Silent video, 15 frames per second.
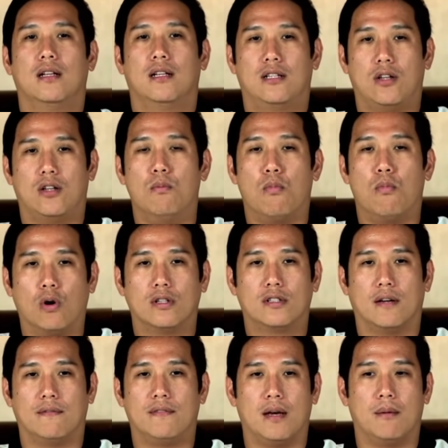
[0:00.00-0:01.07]
So most
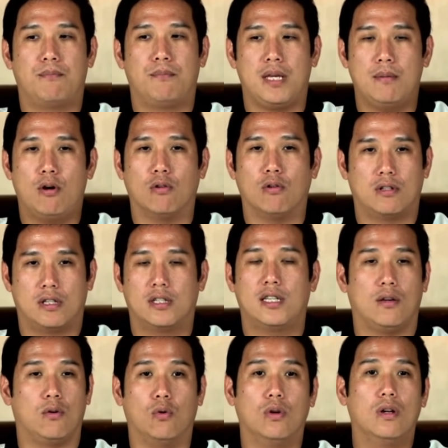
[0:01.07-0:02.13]
of the people
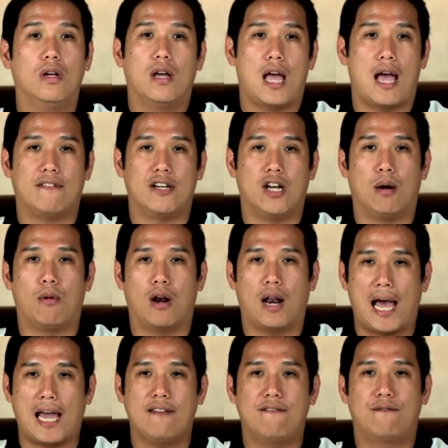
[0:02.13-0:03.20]
still have a normal
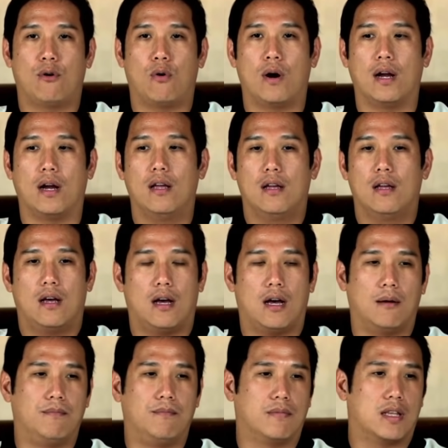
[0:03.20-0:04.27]
life for
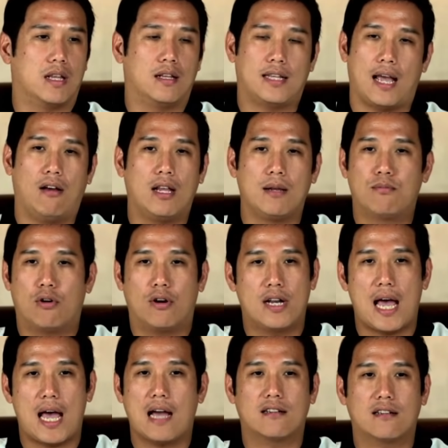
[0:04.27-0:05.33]
selling
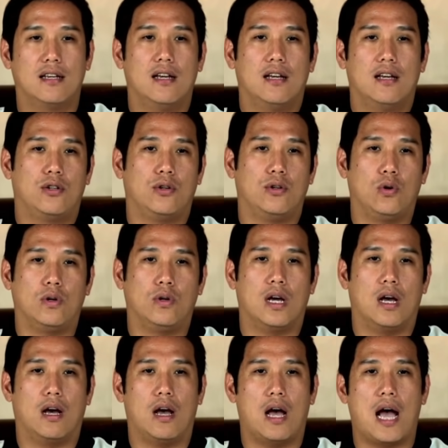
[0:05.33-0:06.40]
product, to do
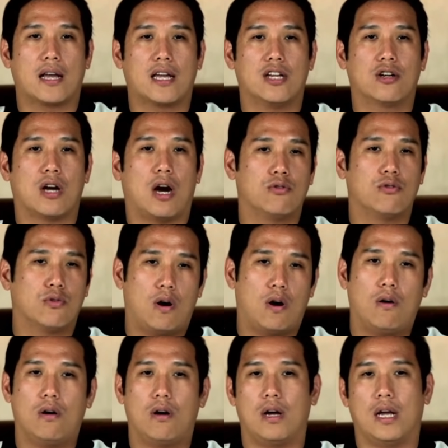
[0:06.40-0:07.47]
the
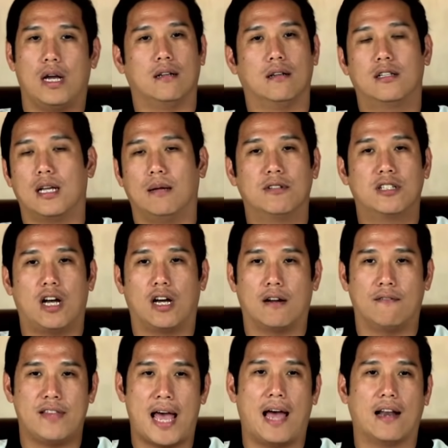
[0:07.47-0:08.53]
agricultural and some sort of
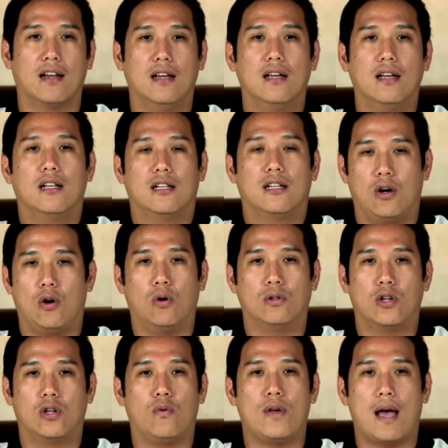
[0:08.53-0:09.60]
that. So
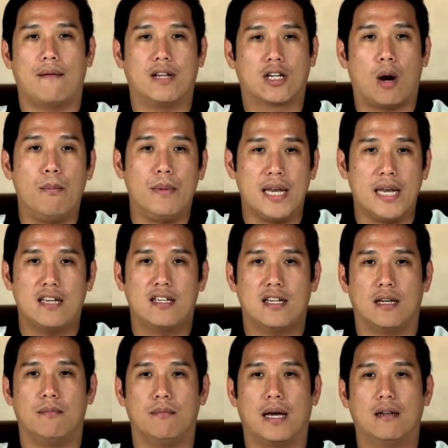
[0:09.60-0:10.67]
we have the
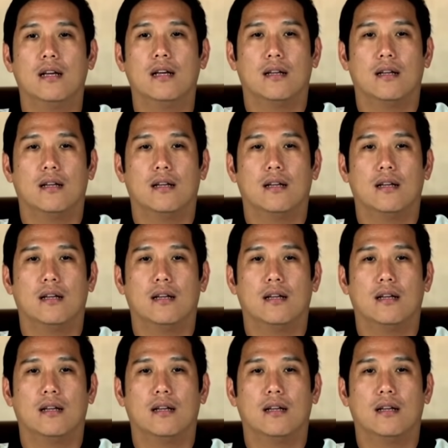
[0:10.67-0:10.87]
combination, but